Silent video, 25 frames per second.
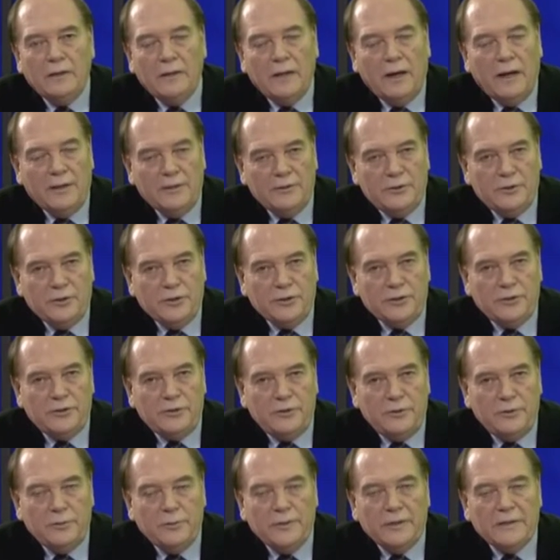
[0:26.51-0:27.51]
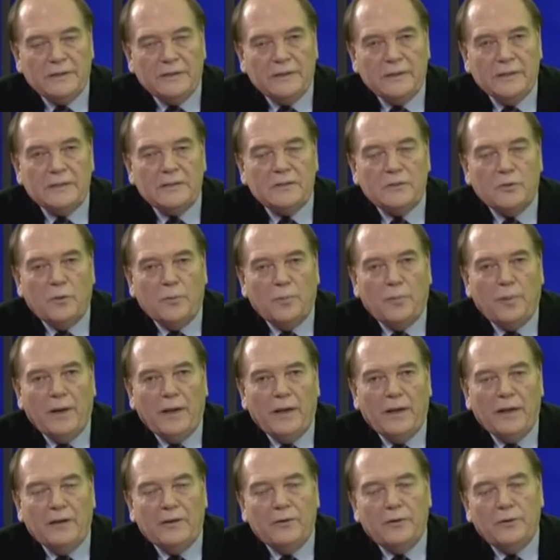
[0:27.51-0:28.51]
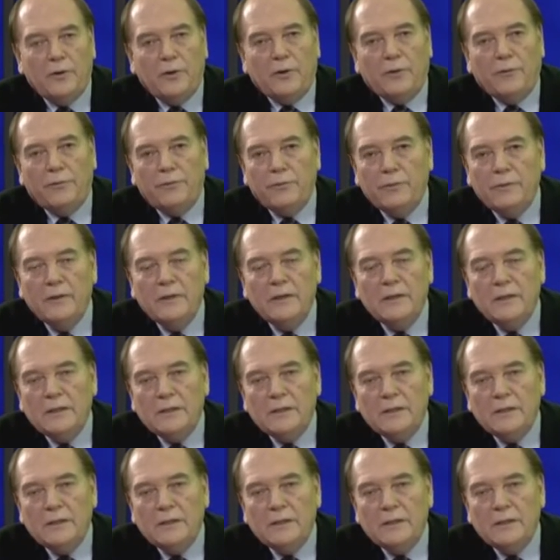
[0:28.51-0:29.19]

not just to exist on planet Earth?